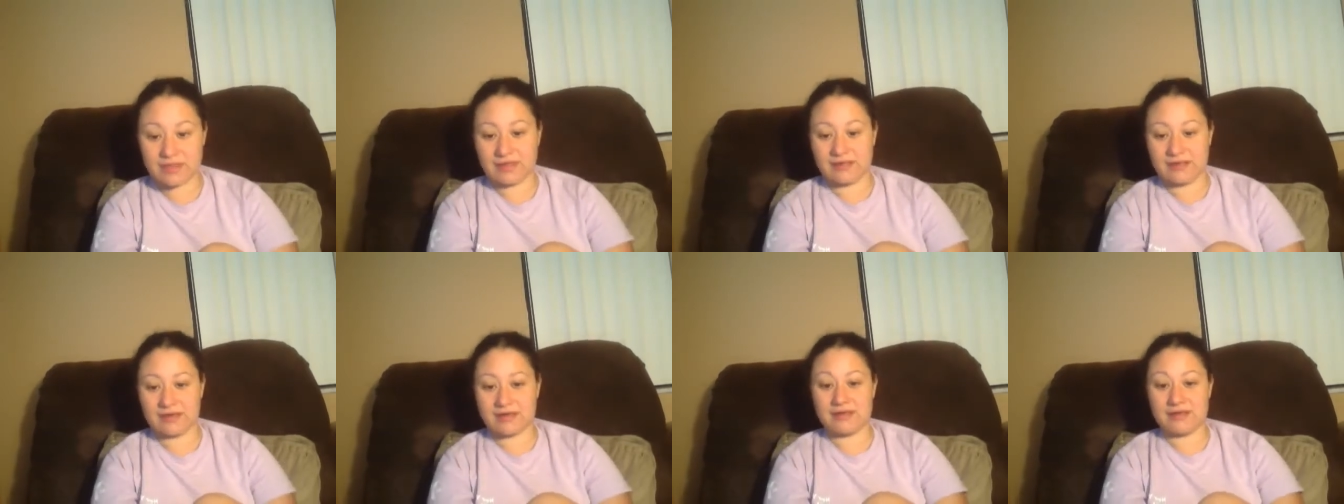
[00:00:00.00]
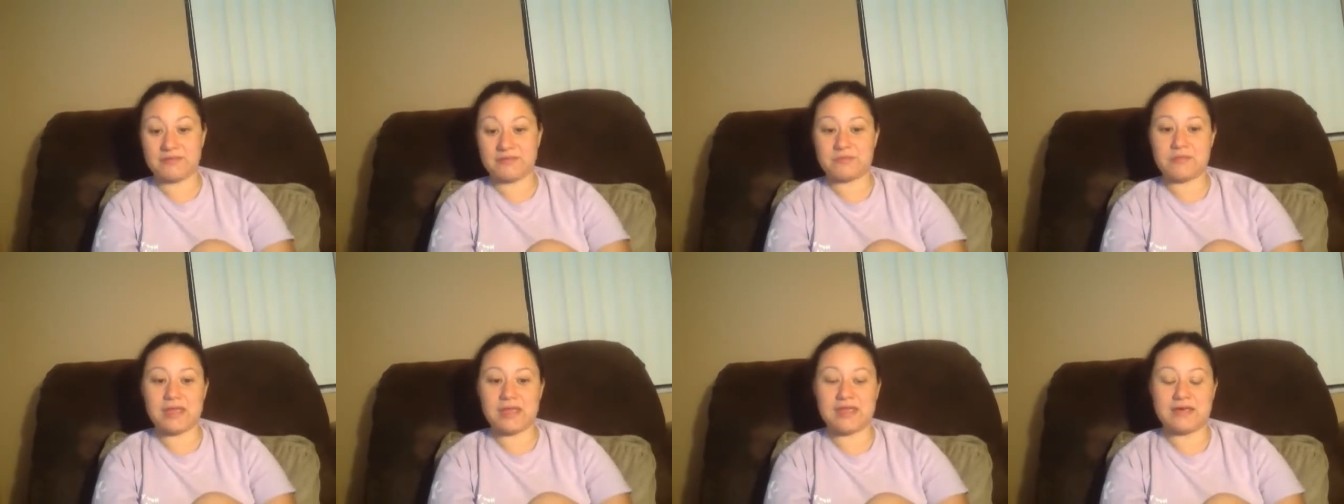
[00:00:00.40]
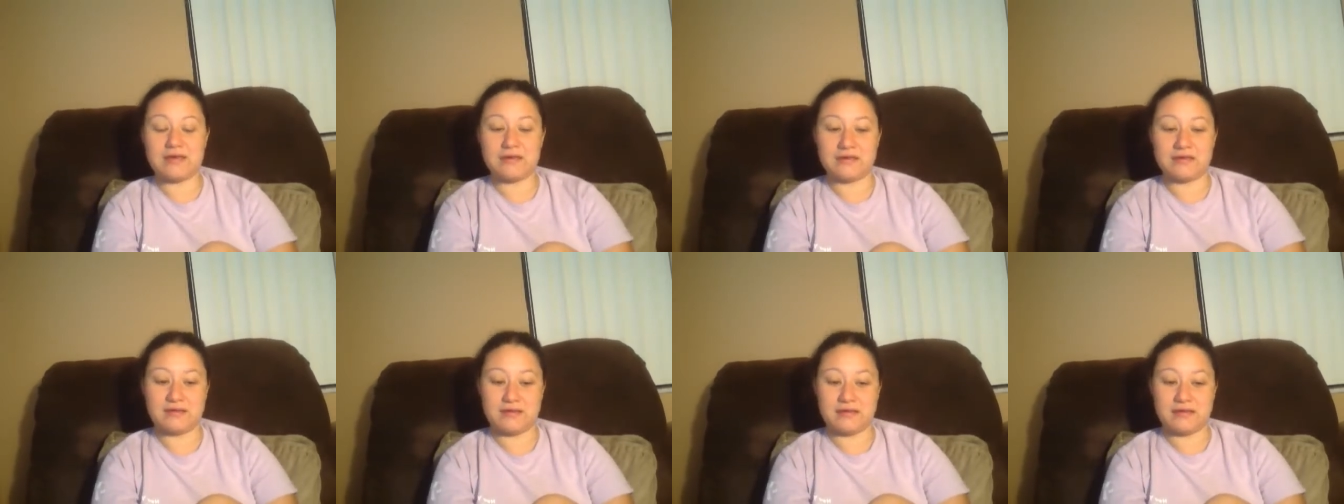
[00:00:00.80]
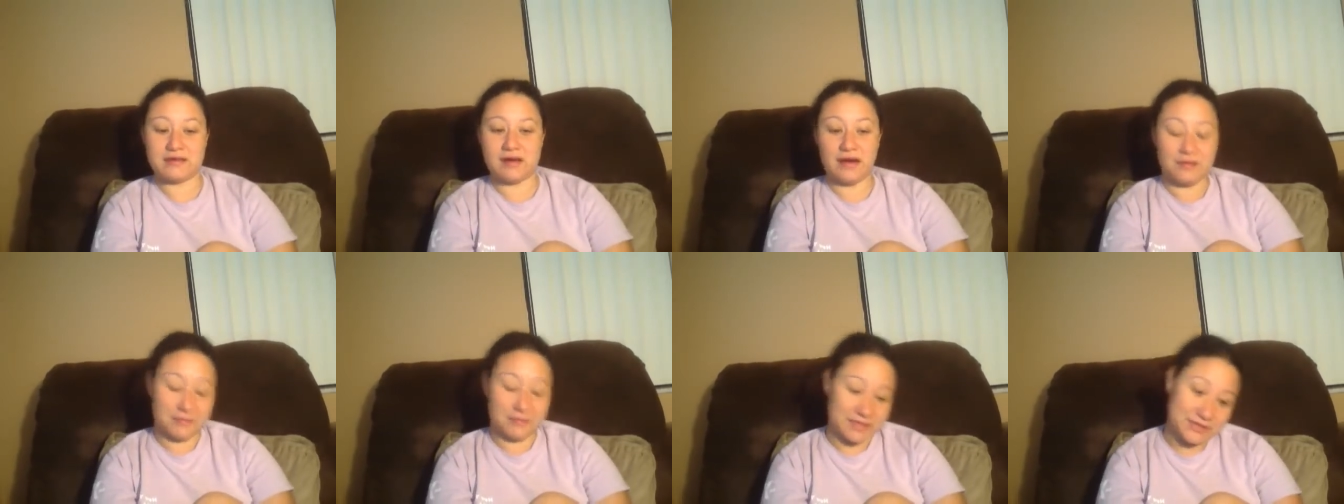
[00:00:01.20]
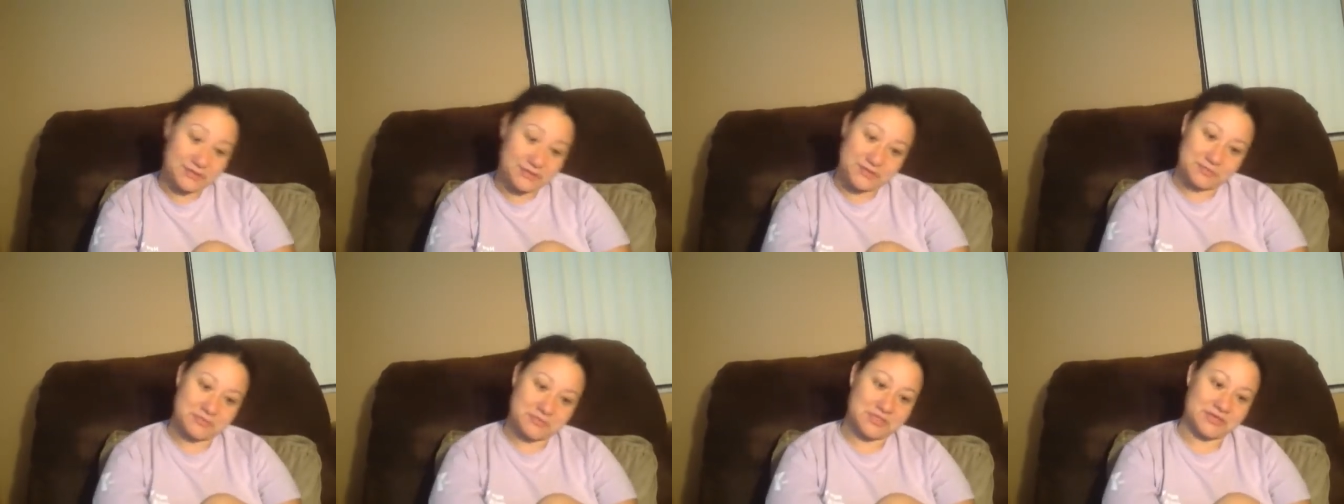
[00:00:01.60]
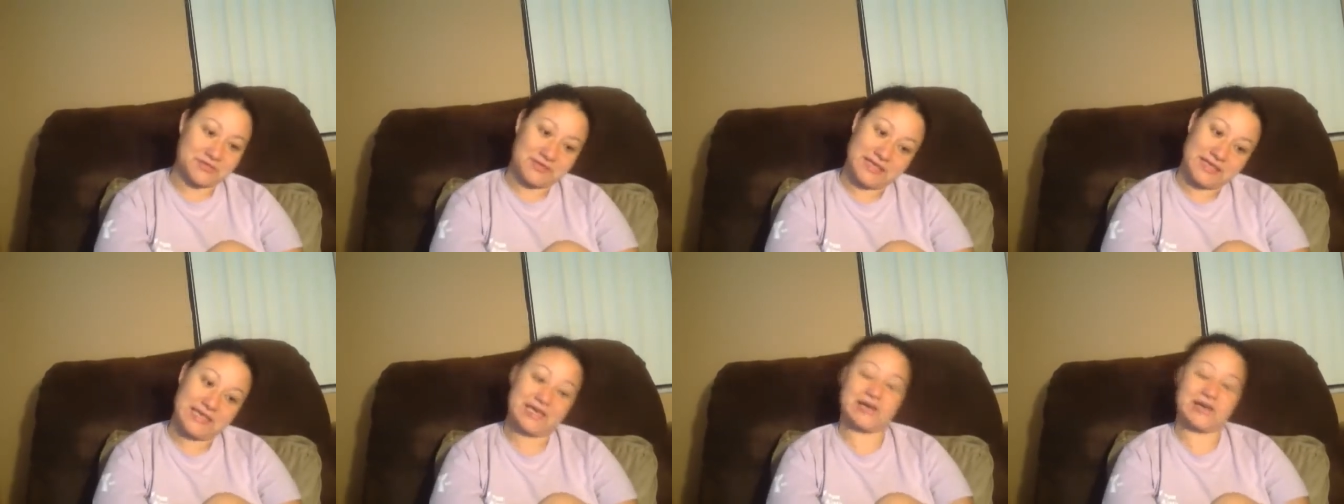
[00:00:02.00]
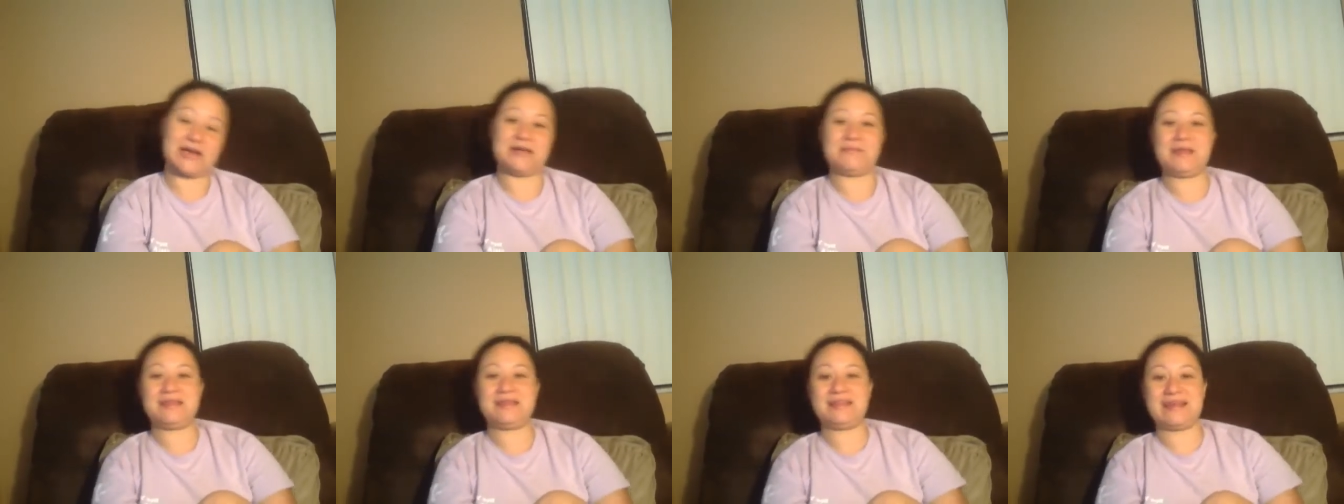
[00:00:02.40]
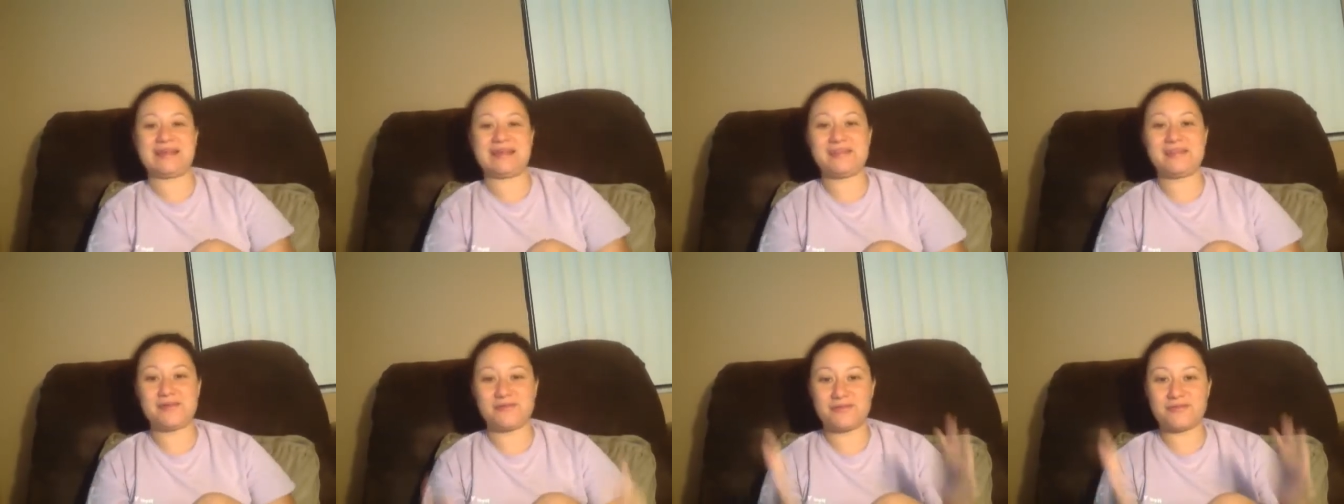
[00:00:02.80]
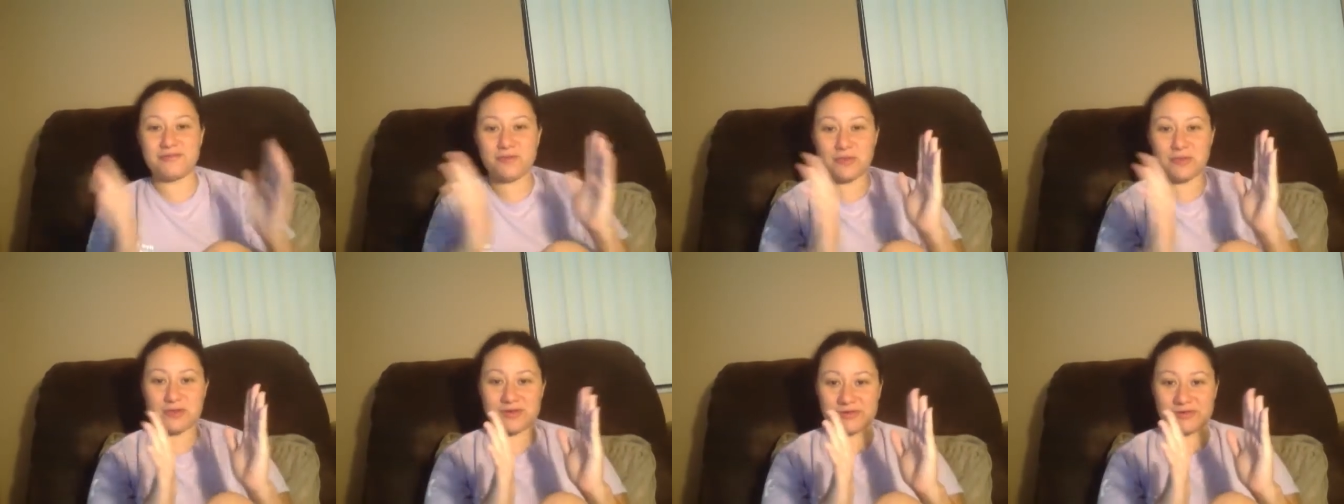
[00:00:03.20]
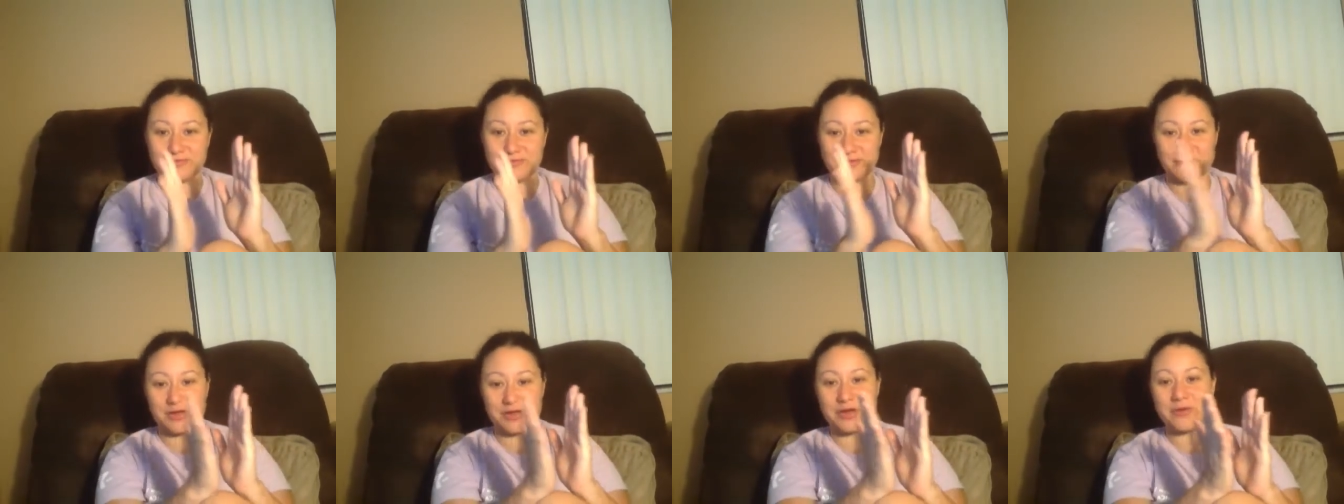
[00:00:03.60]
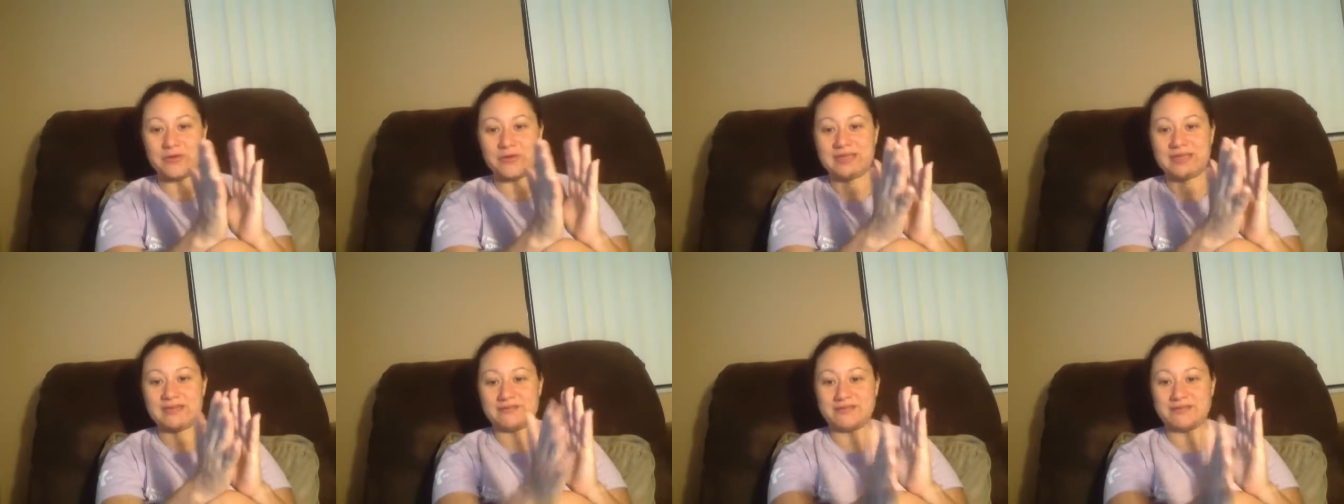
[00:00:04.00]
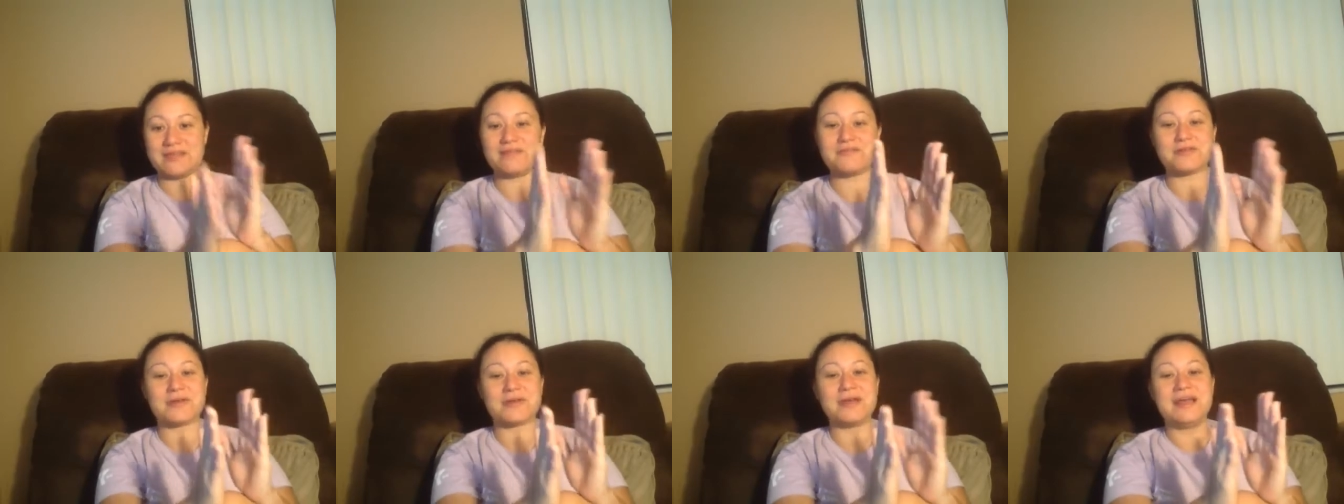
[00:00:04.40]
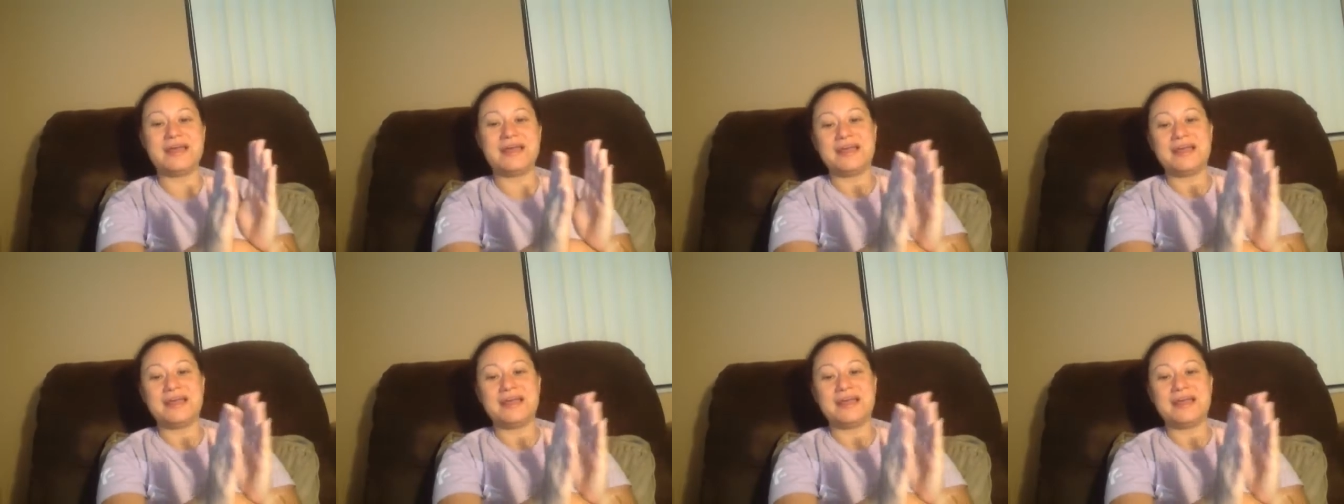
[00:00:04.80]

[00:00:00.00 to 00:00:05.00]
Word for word: And I even made on my YouTube channel here, I made like a little folder for Cody if he ever.